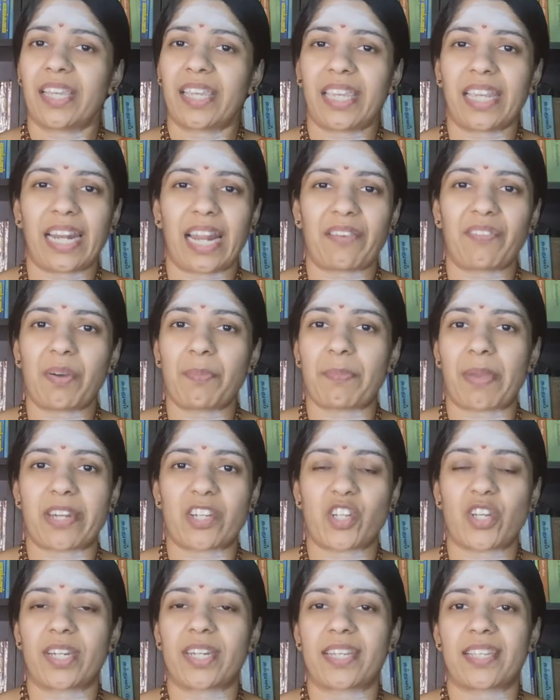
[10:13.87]
he never
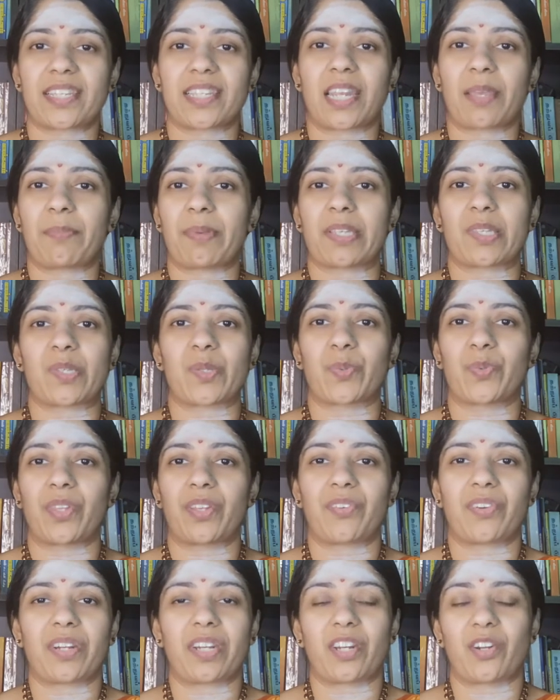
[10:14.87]
mentioned his name as
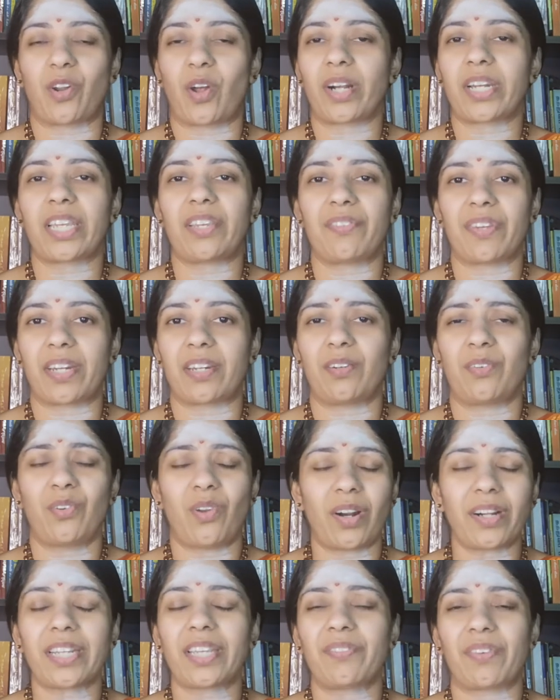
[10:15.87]
Sundarar in not
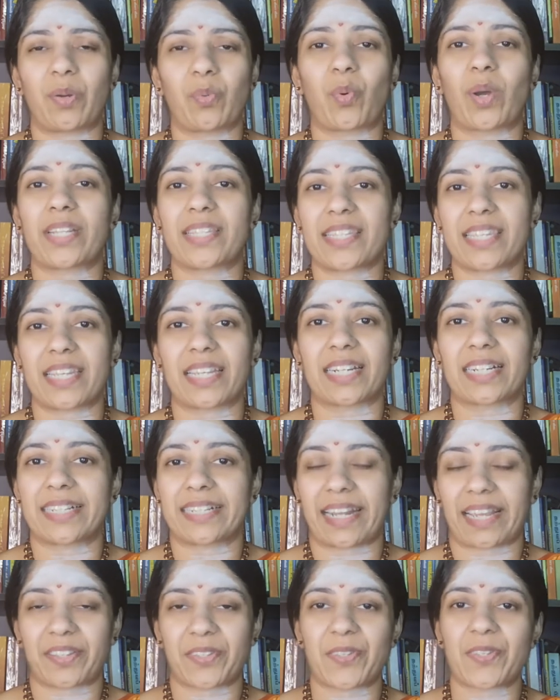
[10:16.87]
even one single
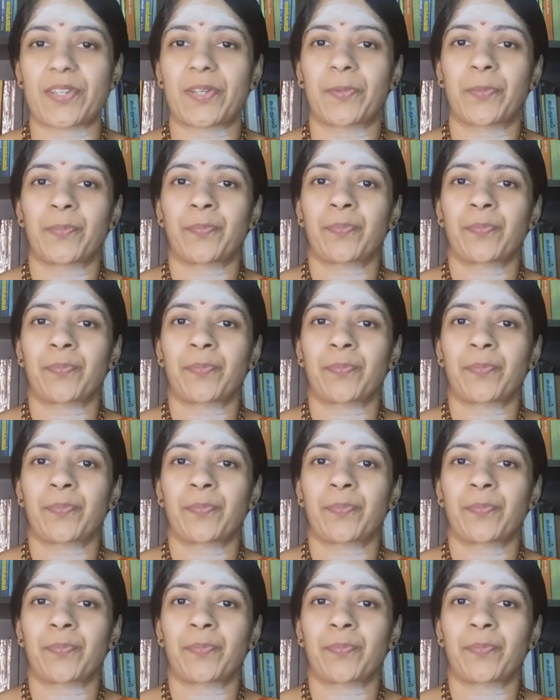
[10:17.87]
text.